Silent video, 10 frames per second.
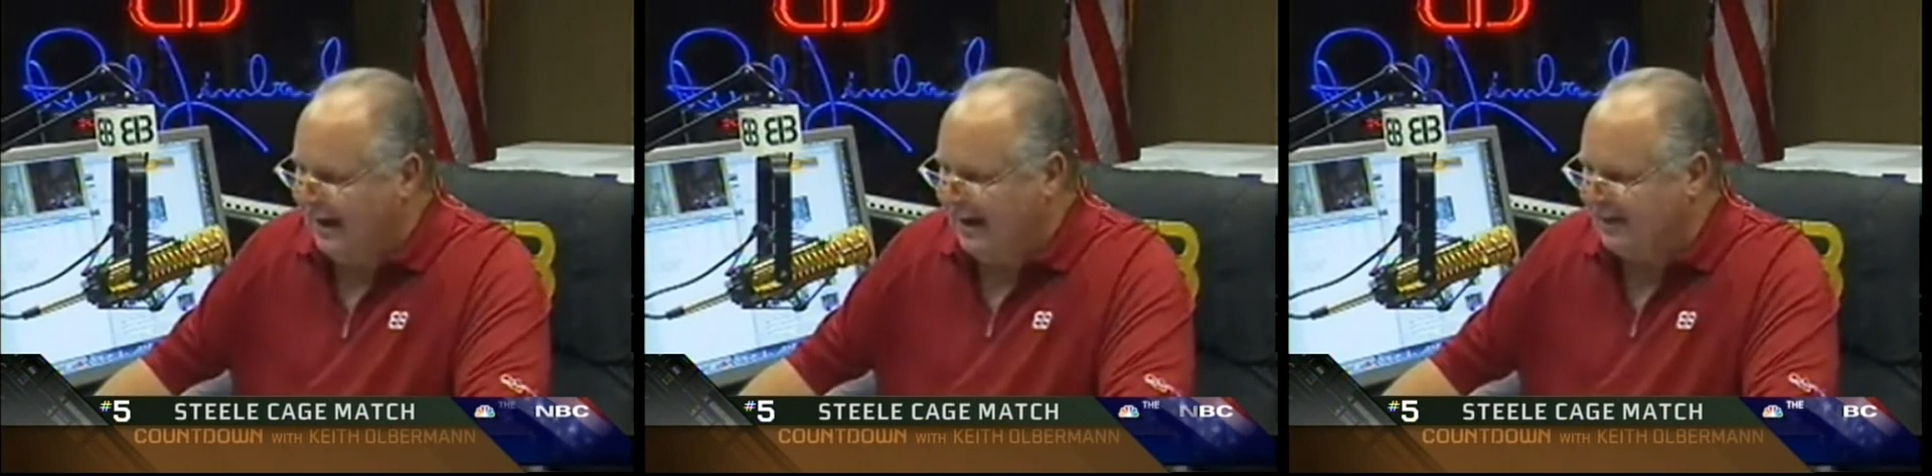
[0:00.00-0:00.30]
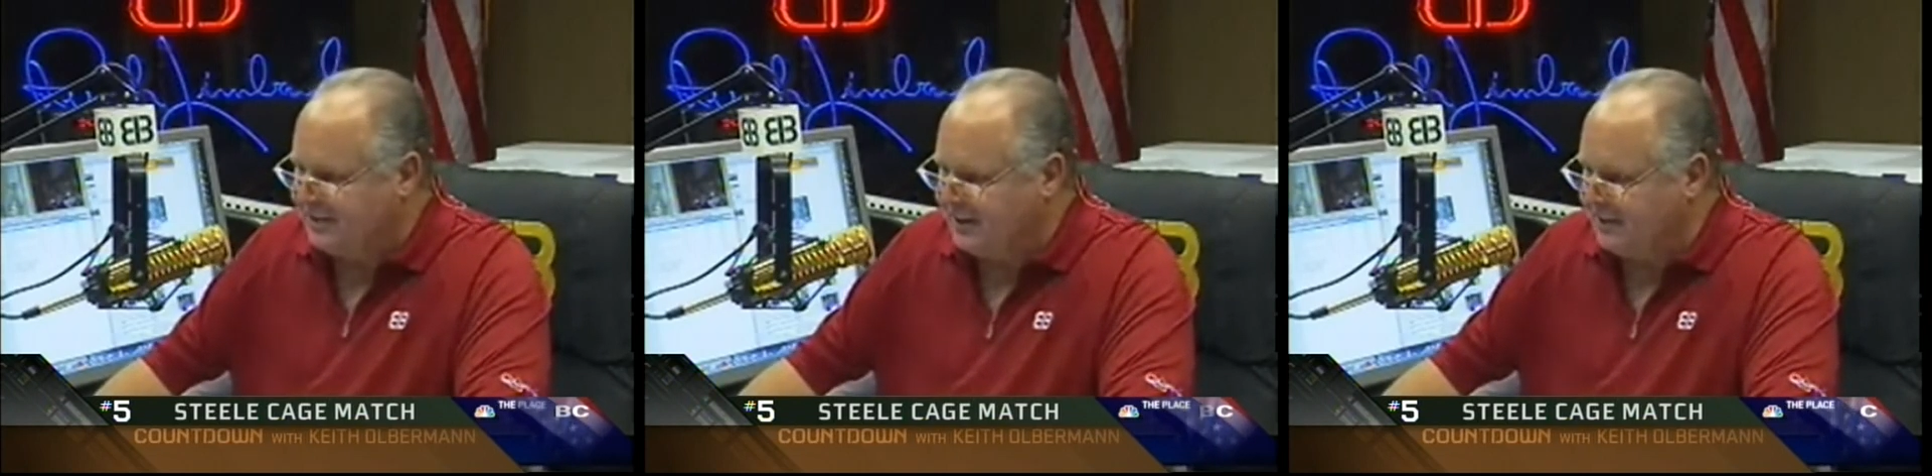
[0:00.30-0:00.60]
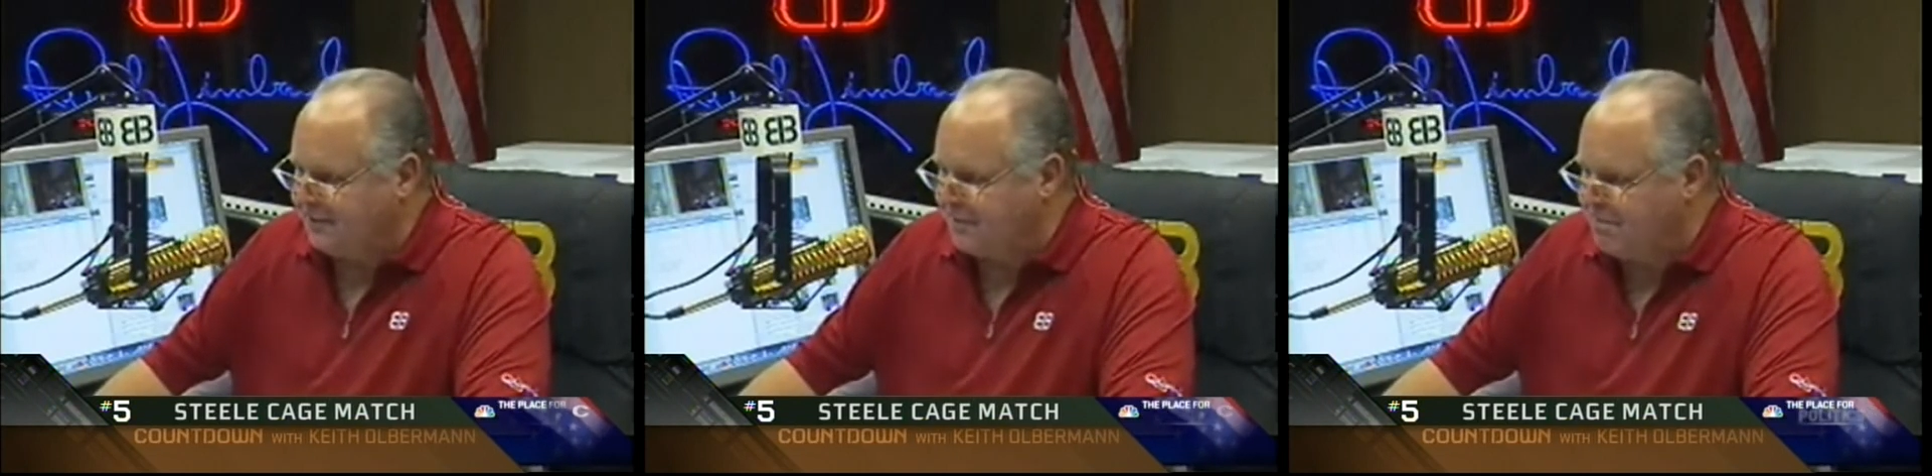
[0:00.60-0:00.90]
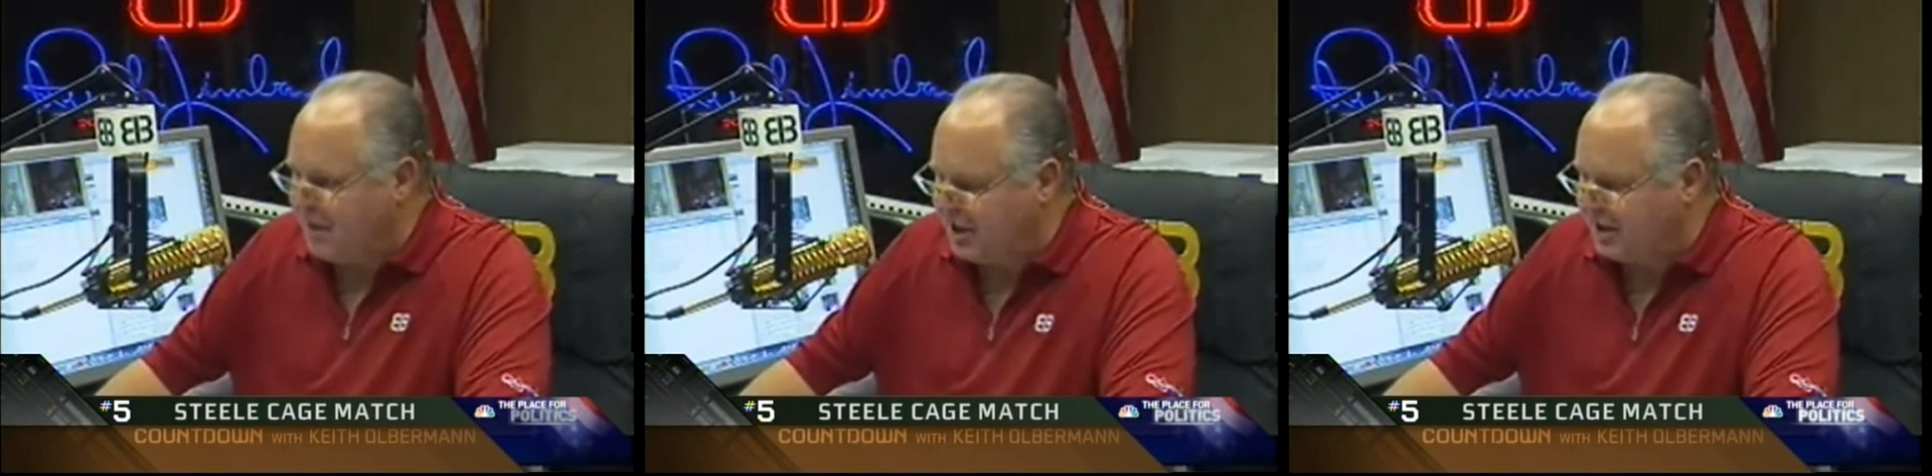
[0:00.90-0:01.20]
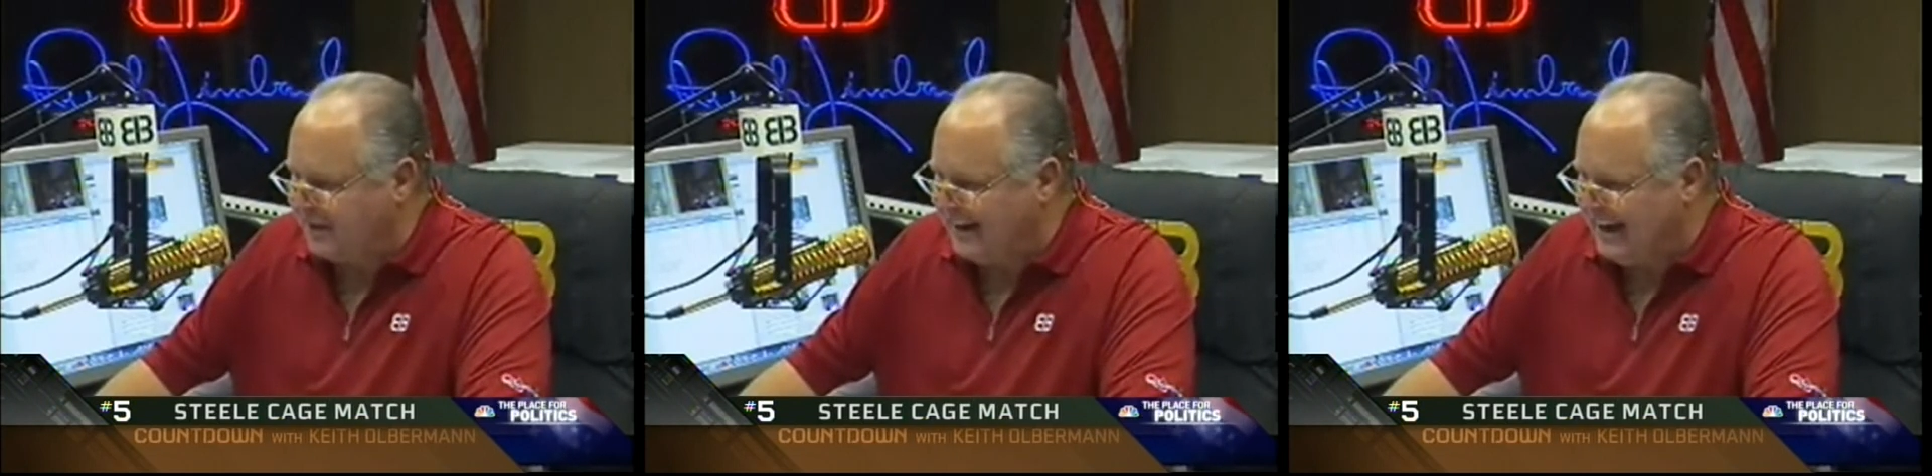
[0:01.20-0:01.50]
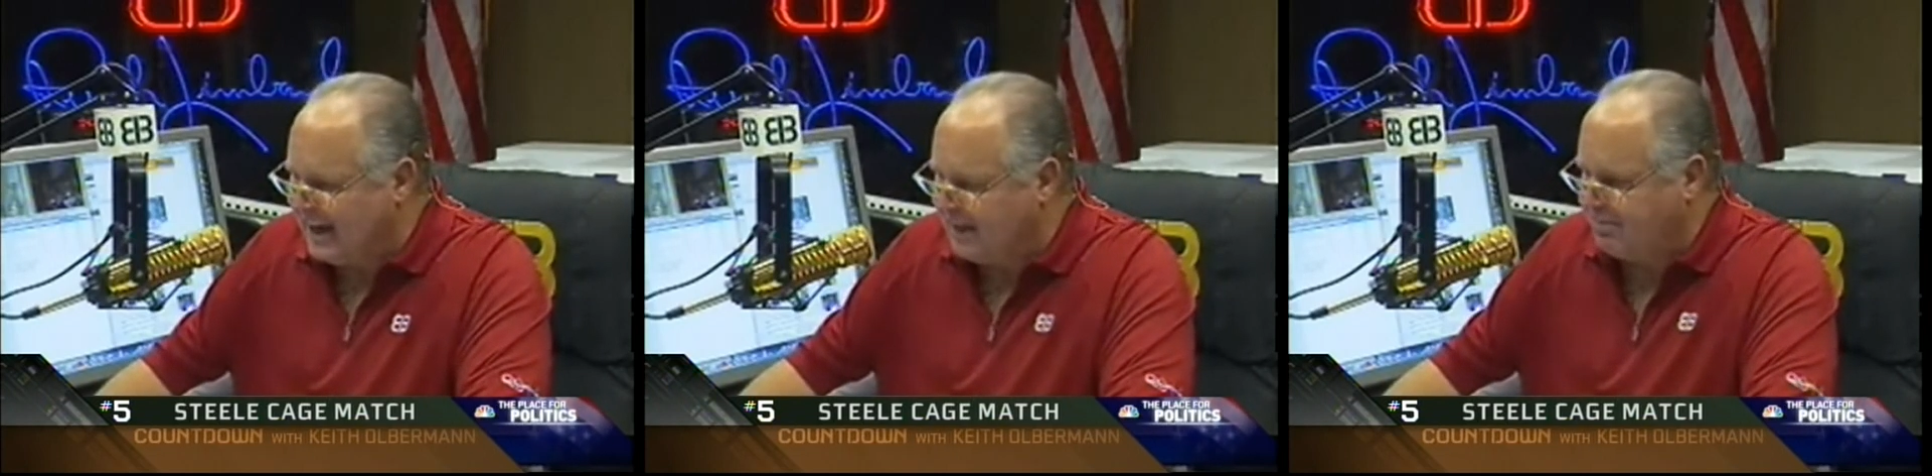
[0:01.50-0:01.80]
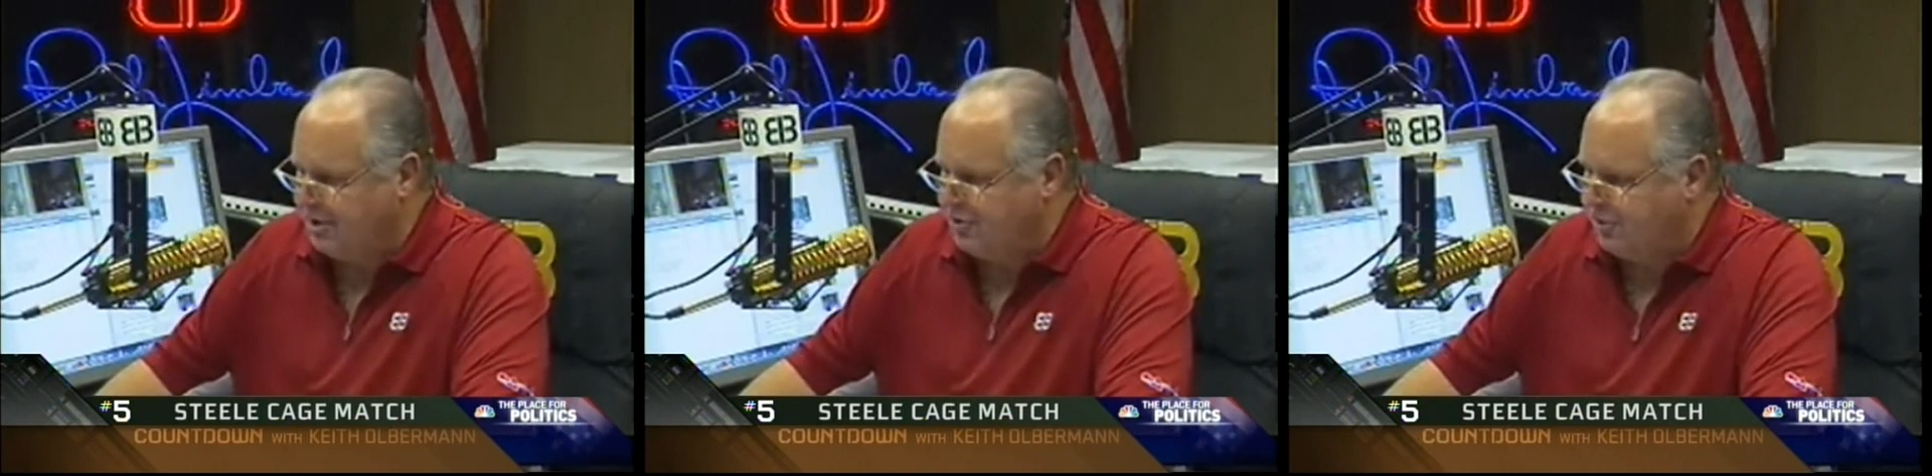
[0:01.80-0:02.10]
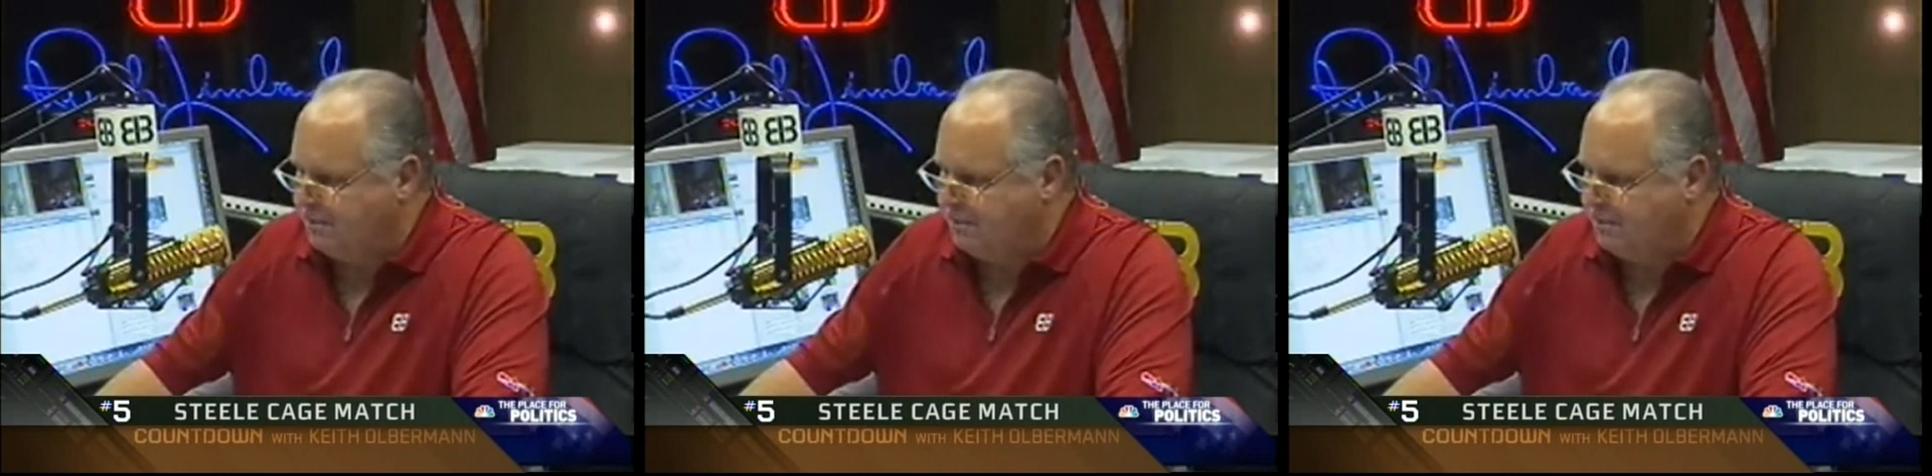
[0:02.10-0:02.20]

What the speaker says: asking them for money, they hang up on you.